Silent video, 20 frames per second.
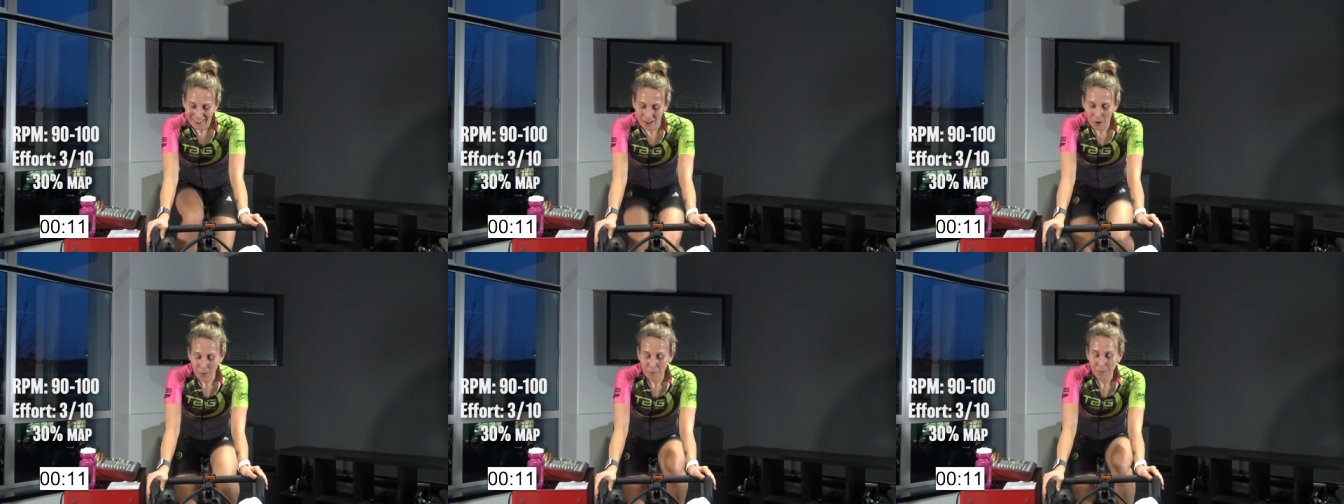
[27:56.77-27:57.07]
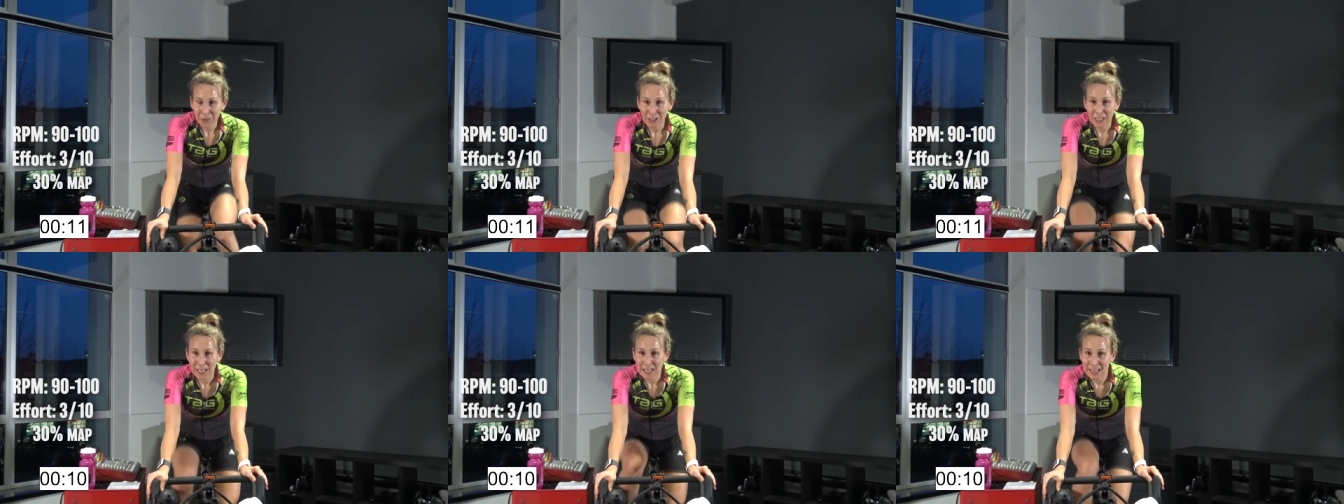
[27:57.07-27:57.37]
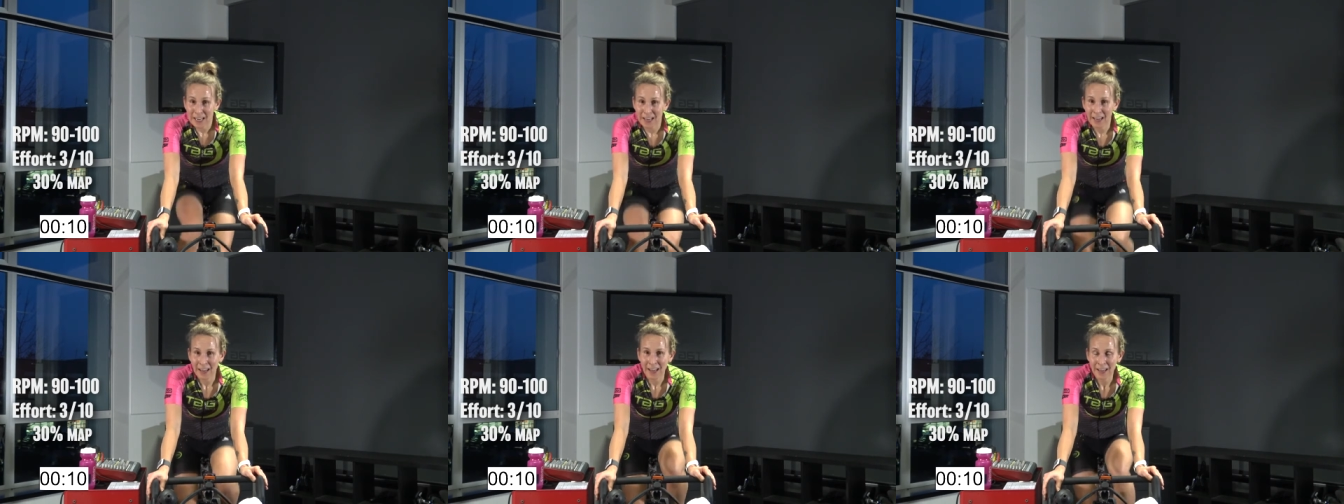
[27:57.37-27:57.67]

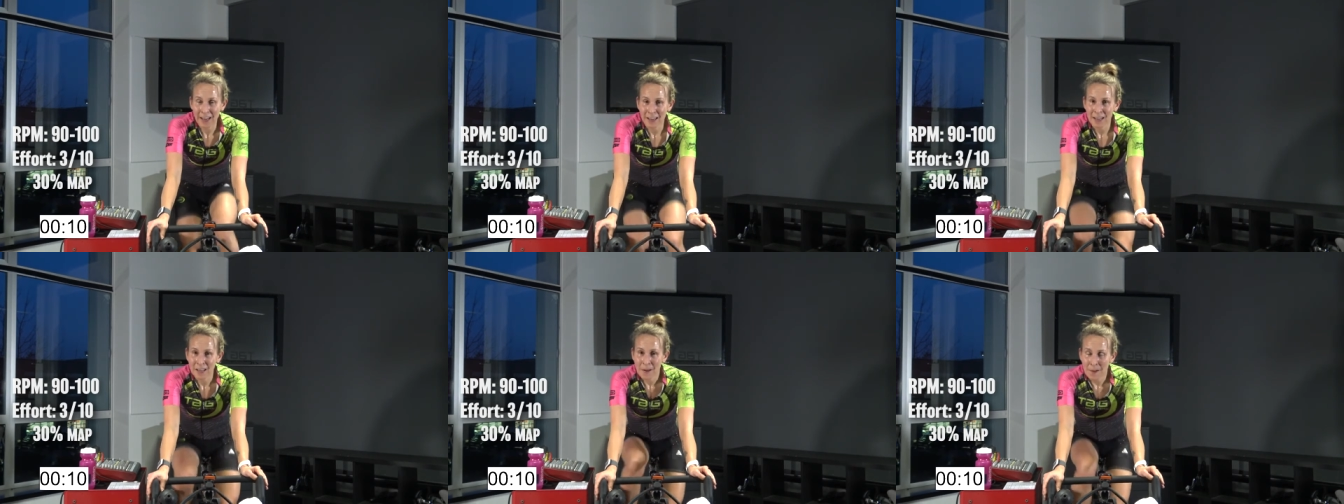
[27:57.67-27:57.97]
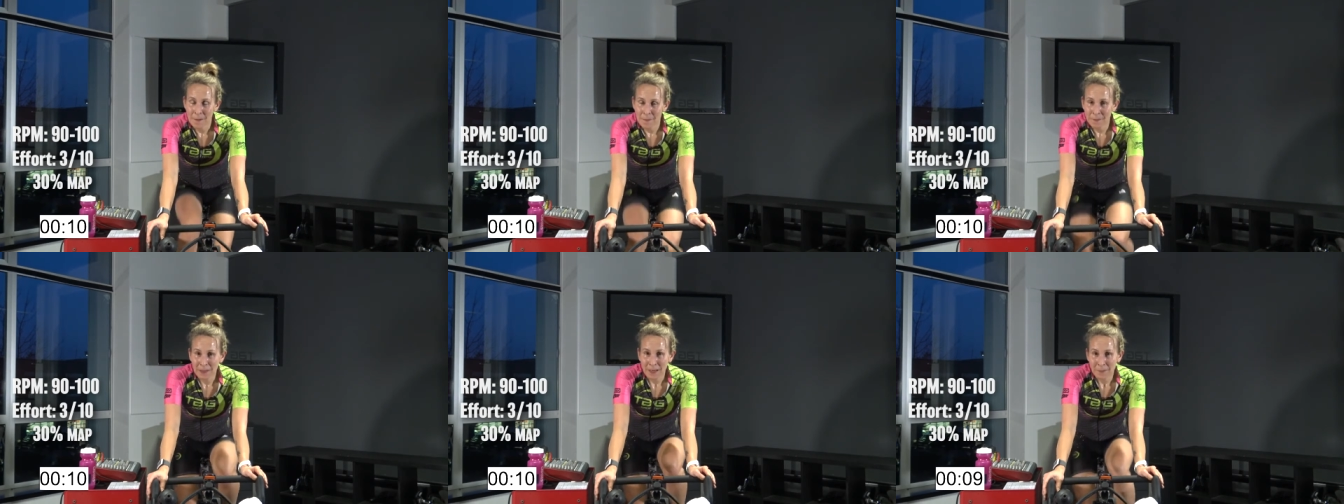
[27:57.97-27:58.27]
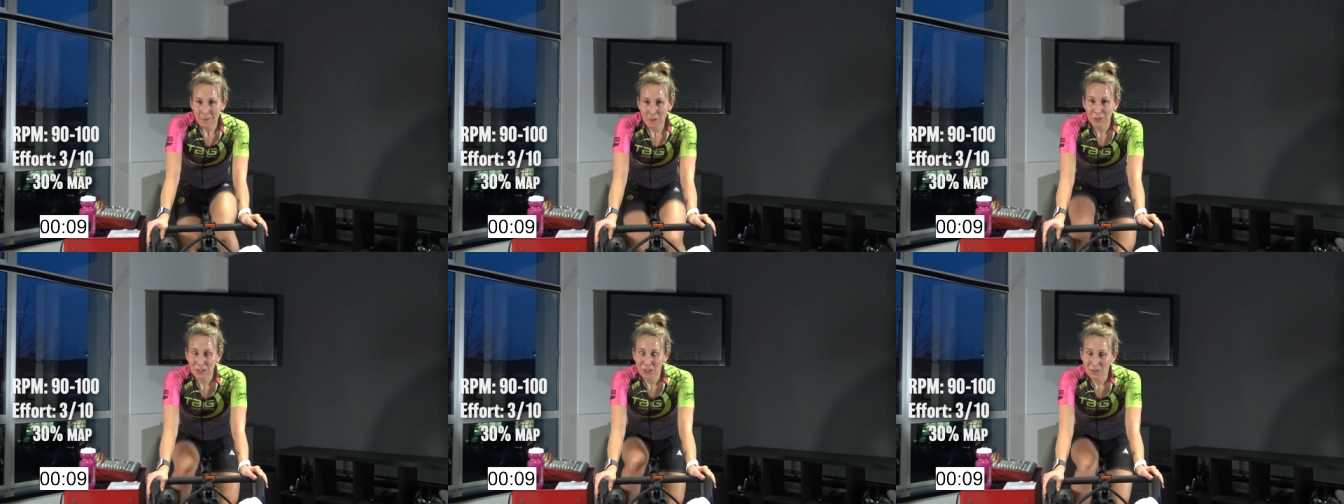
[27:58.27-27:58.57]
Hopefully,
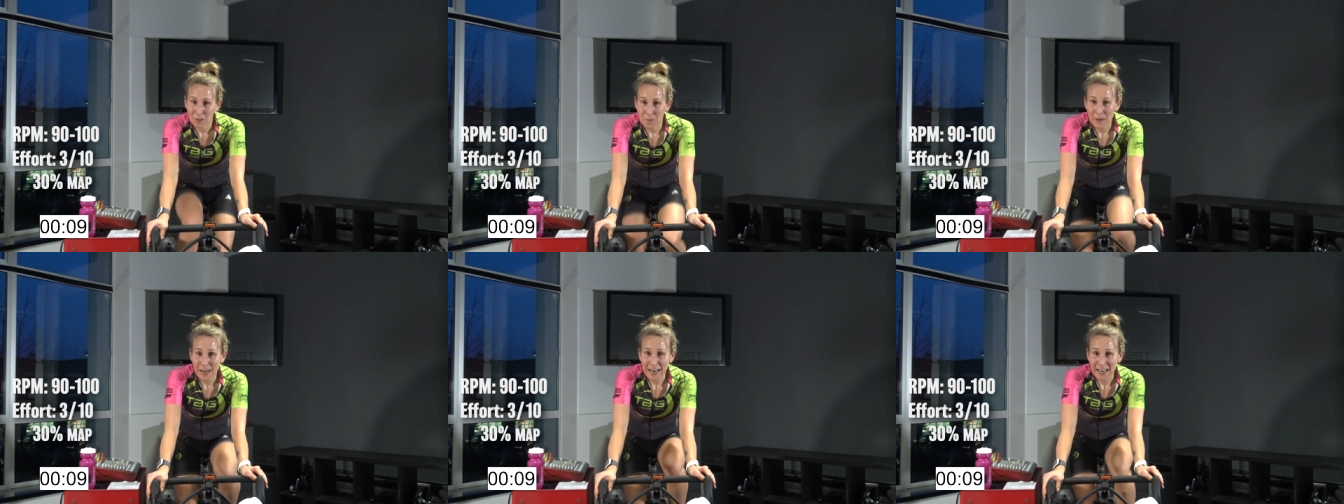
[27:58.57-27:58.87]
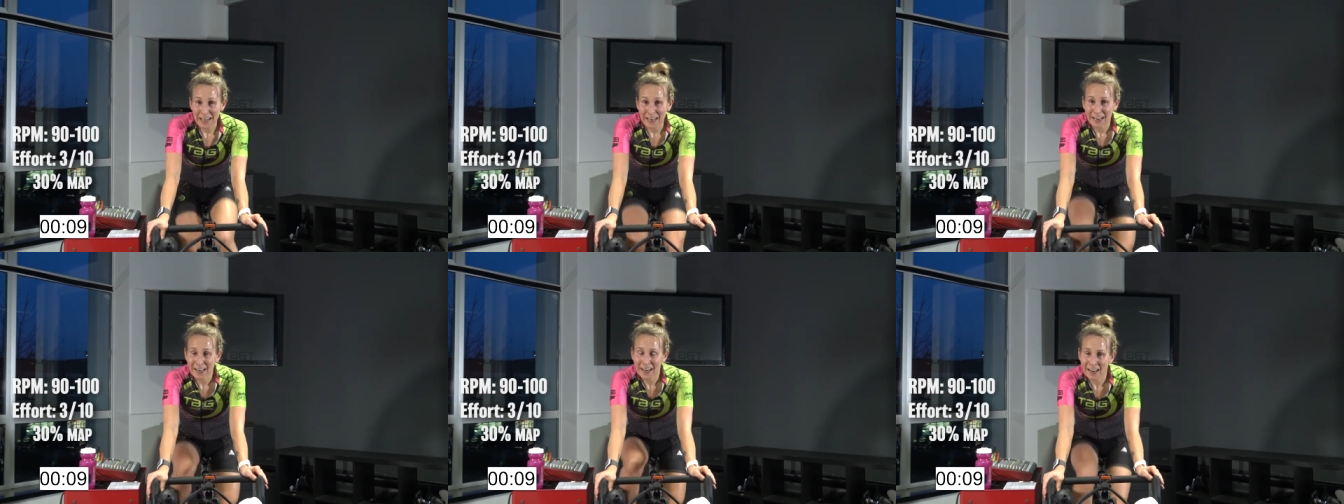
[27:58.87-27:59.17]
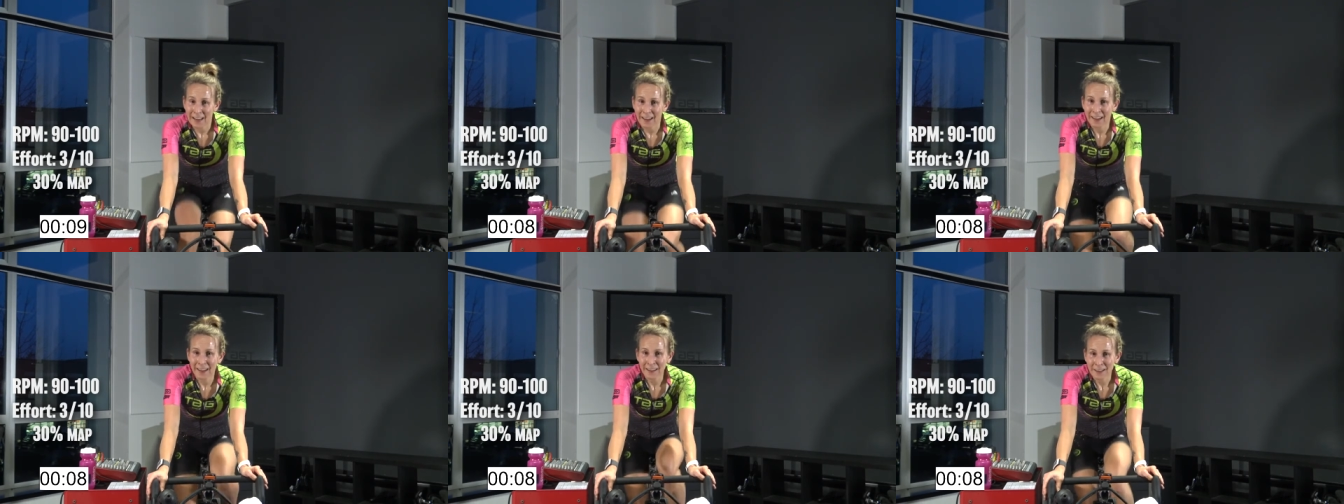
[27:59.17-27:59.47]
most of you made it
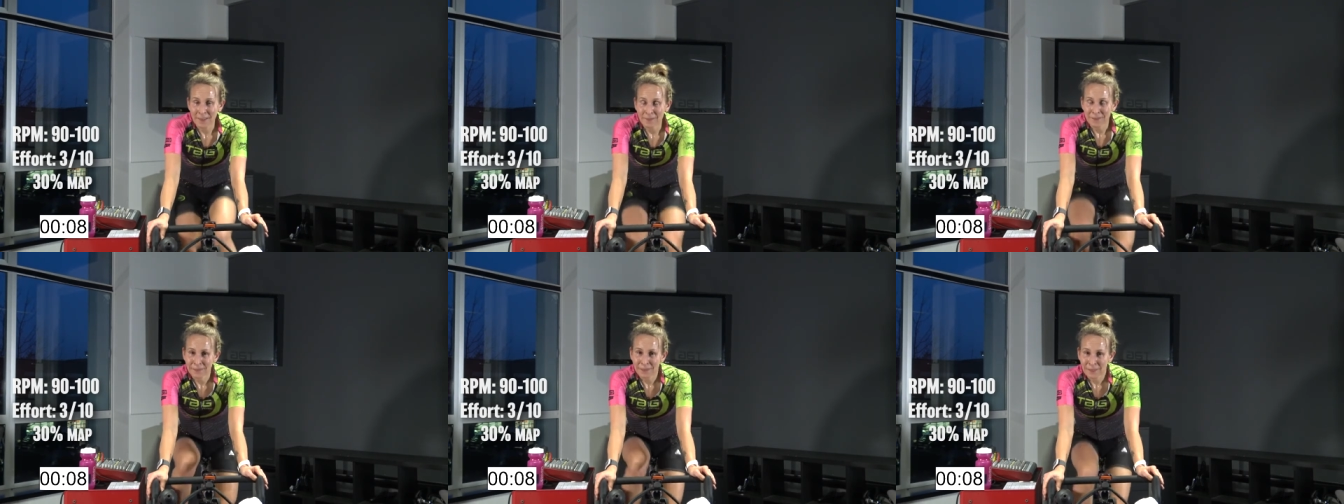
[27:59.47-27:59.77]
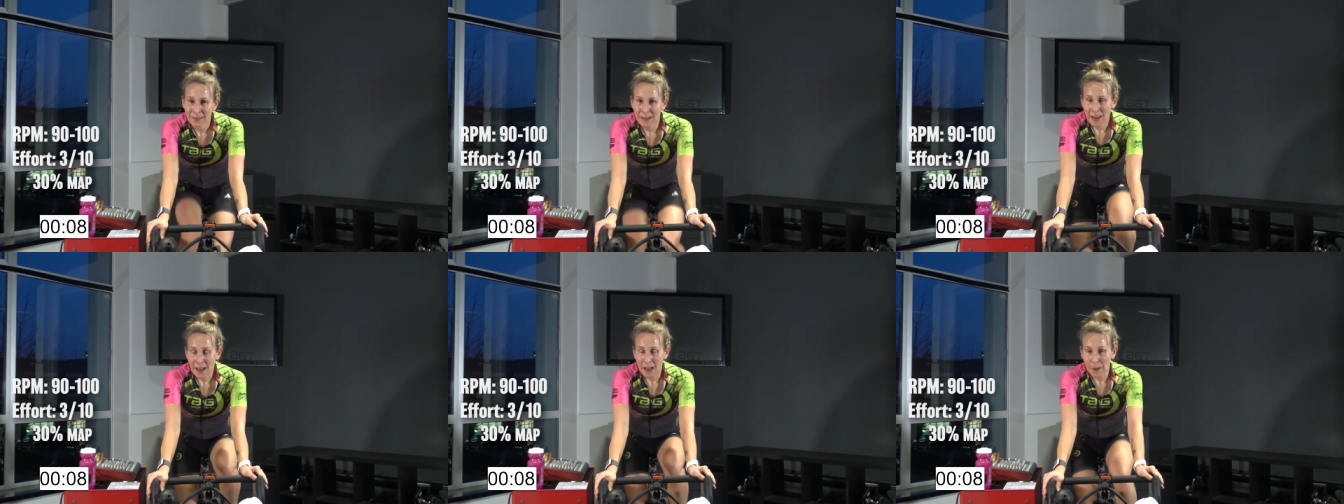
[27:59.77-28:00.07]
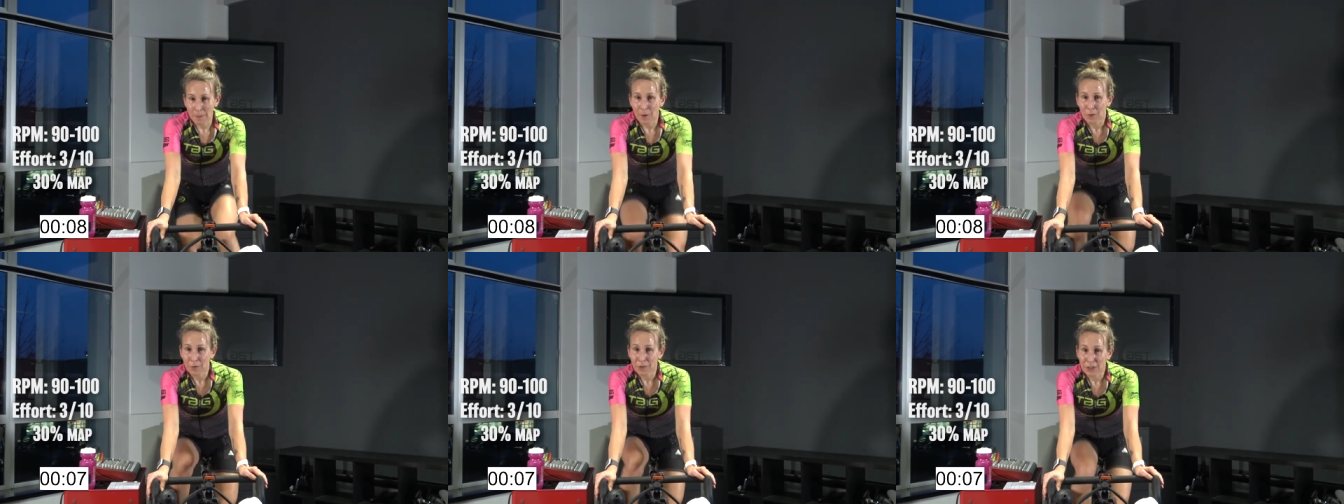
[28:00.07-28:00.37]

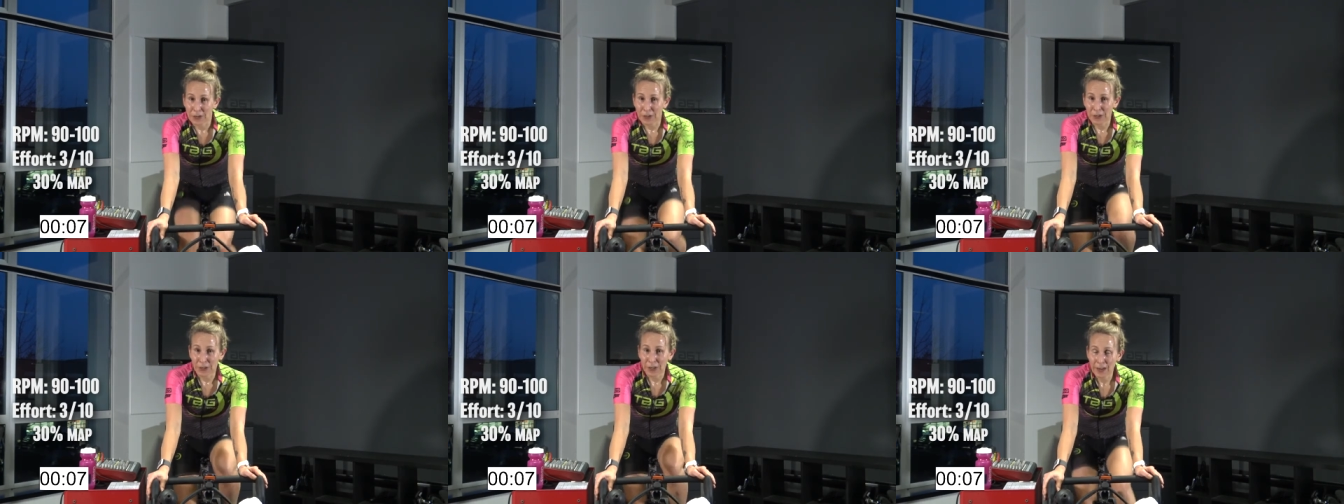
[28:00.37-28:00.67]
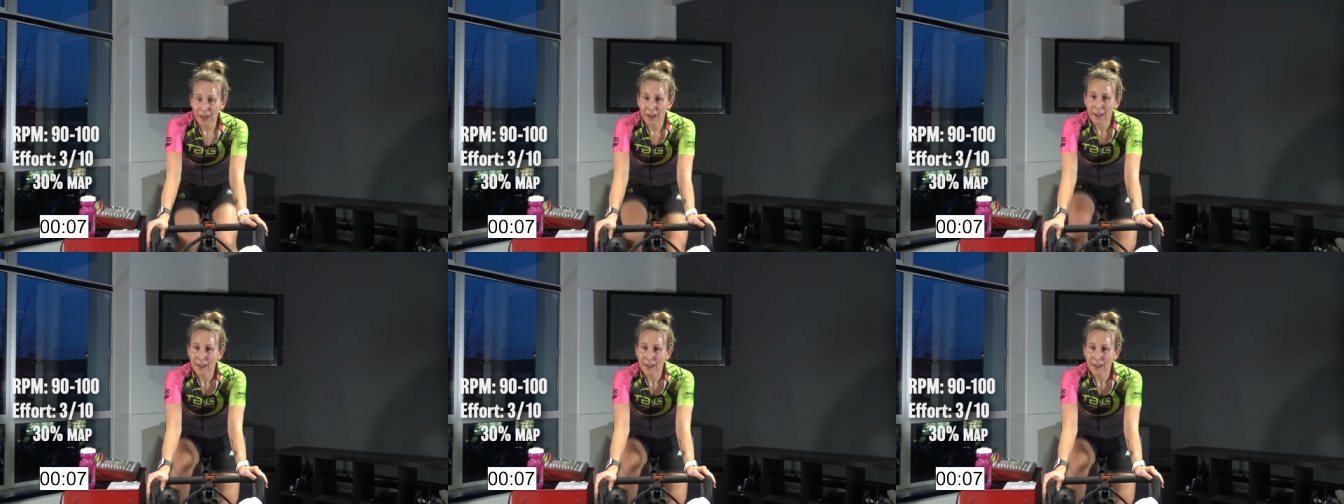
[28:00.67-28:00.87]
up over your